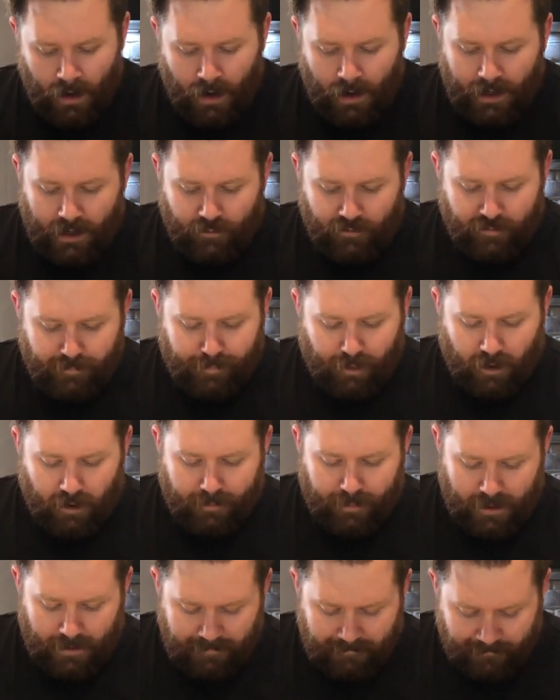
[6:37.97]
Now with
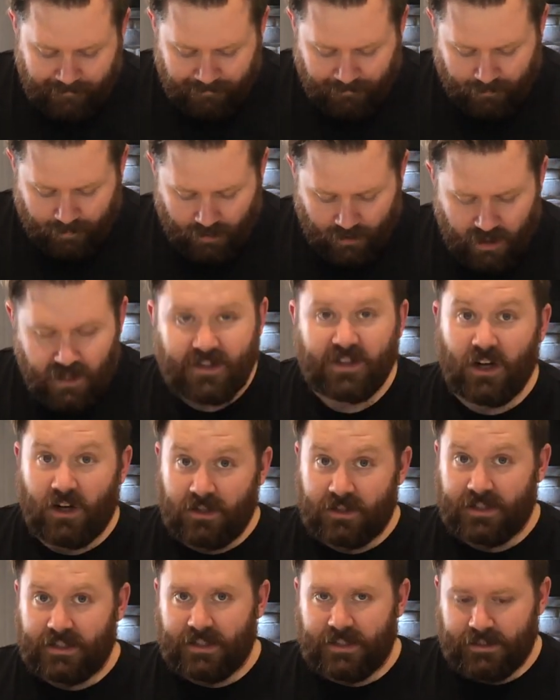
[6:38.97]
piping, it's hard
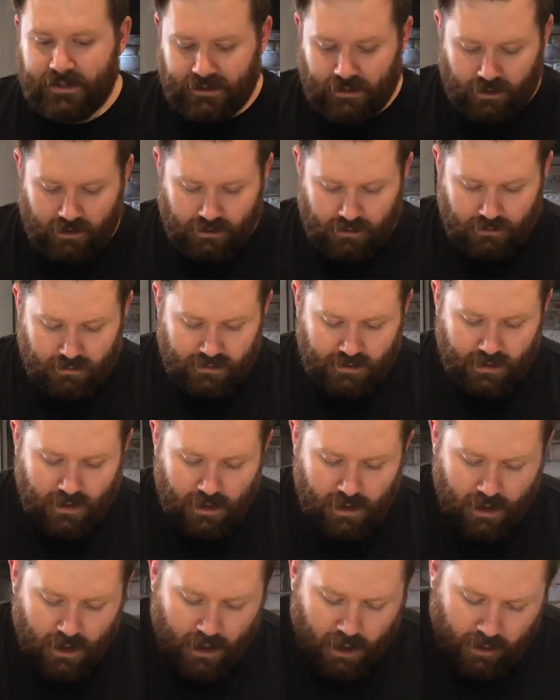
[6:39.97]
to see the circles.
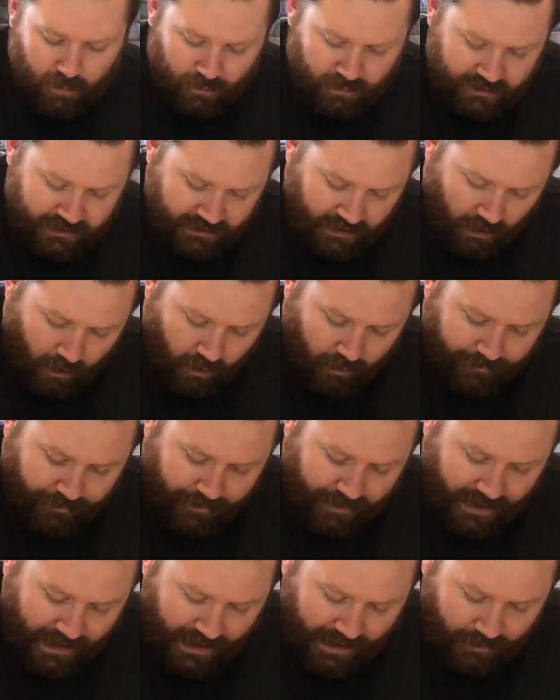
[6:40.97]
You want to start off on
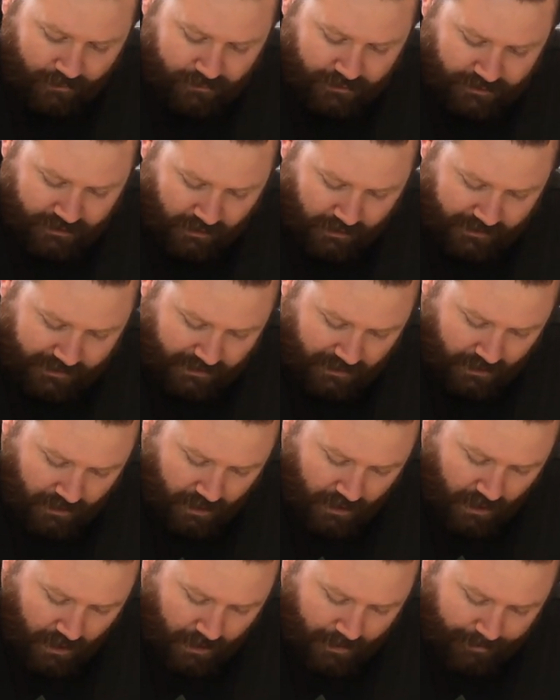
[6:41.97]
the outside,
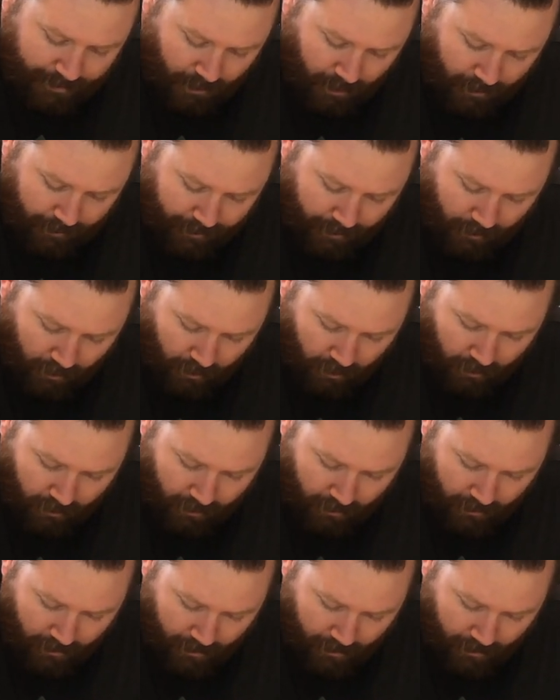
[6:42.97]
pipe along